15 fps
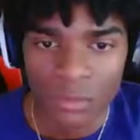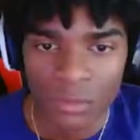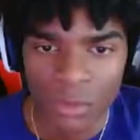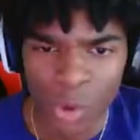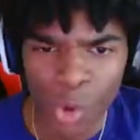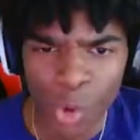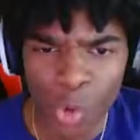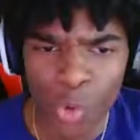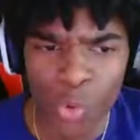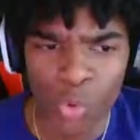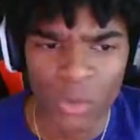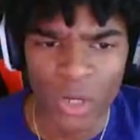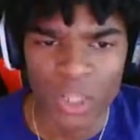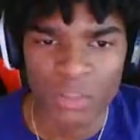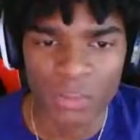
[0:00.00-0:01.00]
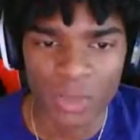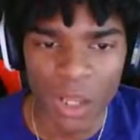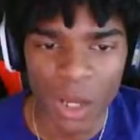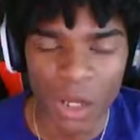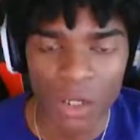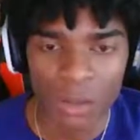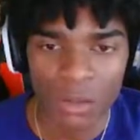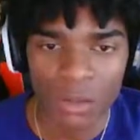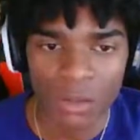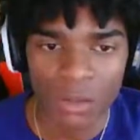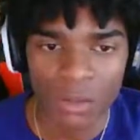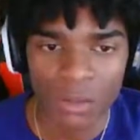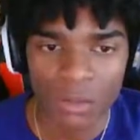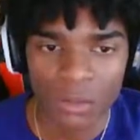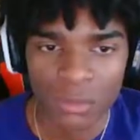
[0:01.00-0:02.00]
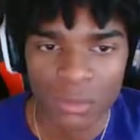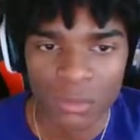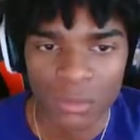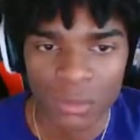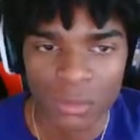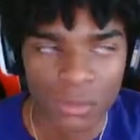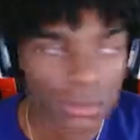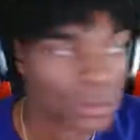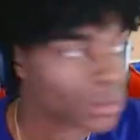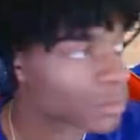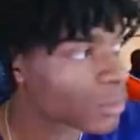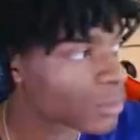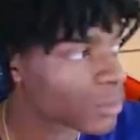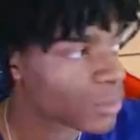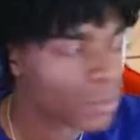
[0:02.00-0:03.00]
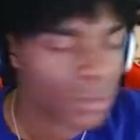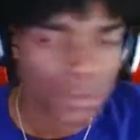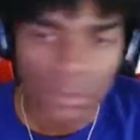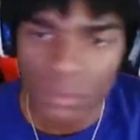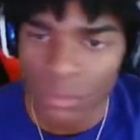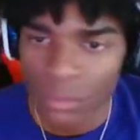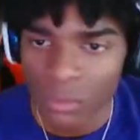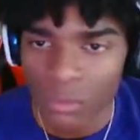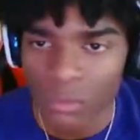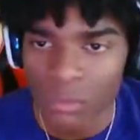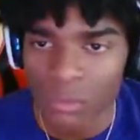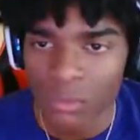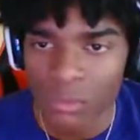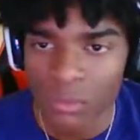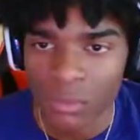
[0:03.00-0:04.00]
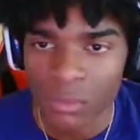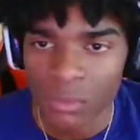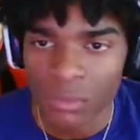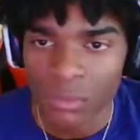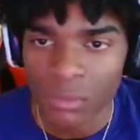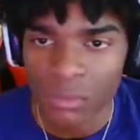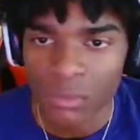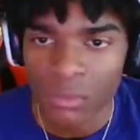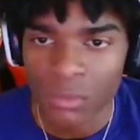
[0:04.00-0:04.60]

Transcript: Oh, nice block. Huerter from three. It's good.